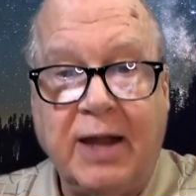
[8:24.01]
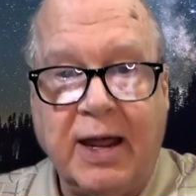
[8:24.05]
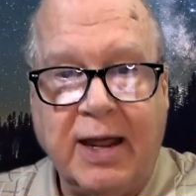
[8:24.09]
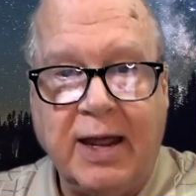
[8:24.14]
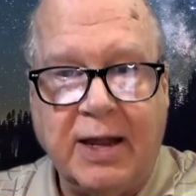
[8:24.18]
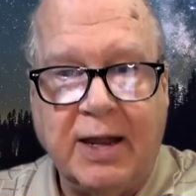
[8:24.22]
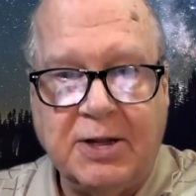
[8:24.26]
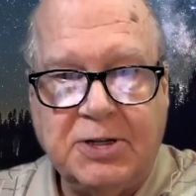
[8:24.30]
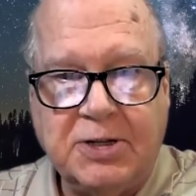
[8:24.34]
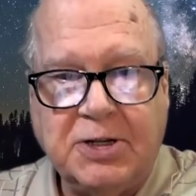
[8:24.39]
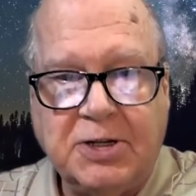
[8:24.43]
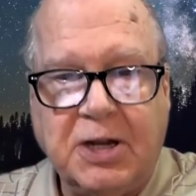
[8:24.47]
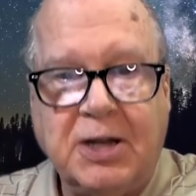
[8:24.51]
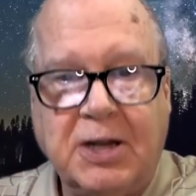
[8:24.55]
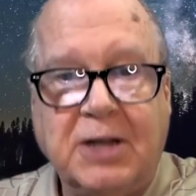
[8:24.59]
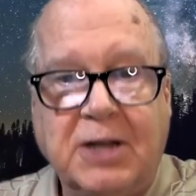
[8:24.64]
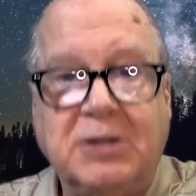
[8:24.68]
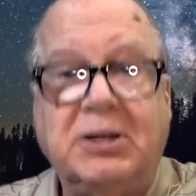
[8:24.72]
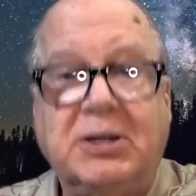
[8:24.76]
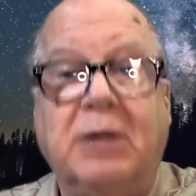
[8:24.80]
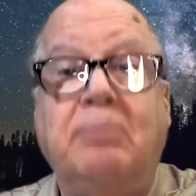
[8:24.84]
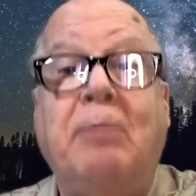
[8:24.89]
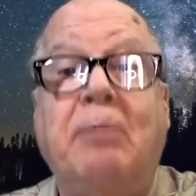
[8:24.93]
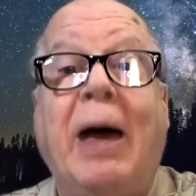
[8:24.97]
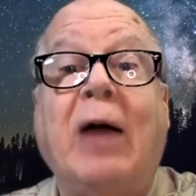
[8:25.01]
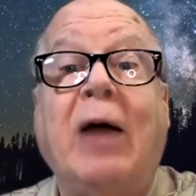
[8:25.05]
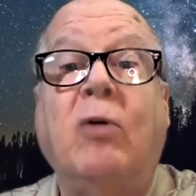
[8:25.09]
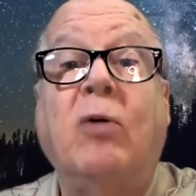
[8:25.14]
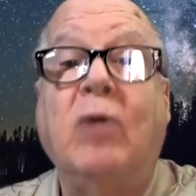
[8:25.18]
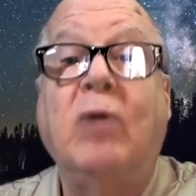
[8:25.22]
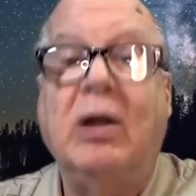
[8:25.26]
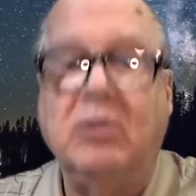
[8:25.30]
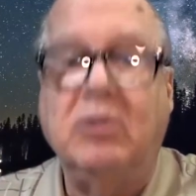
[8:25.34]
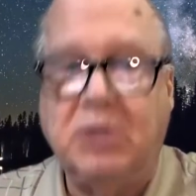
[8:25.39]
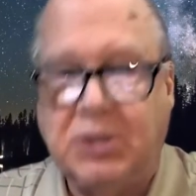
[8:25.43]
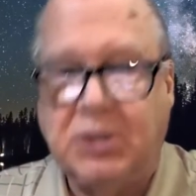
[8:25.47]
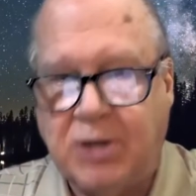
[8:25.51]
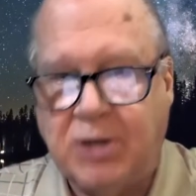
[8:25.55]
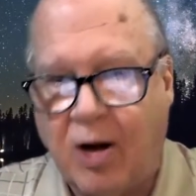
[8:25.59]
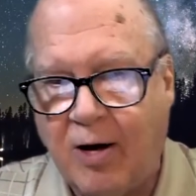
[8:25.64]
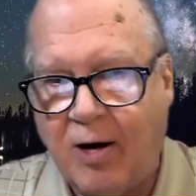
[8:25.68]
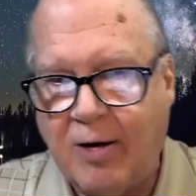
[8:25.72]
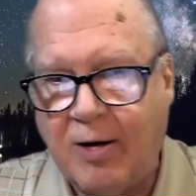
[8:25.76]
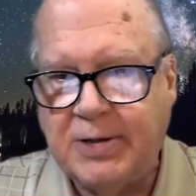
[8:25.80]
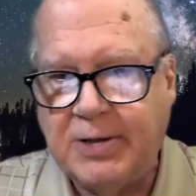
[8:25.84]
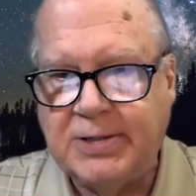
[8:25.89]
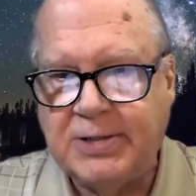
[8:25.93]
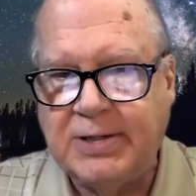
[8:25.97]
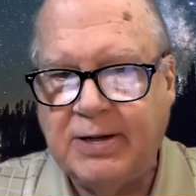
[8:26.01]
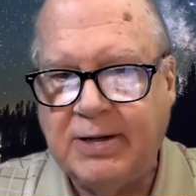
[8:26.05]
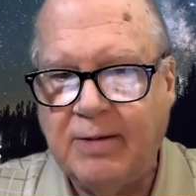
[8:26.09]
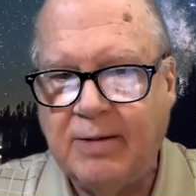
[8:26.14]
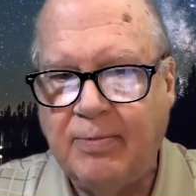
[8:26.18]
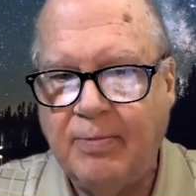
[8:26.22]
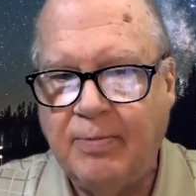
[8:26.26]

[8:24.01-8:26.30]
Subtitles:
against the distant background stars.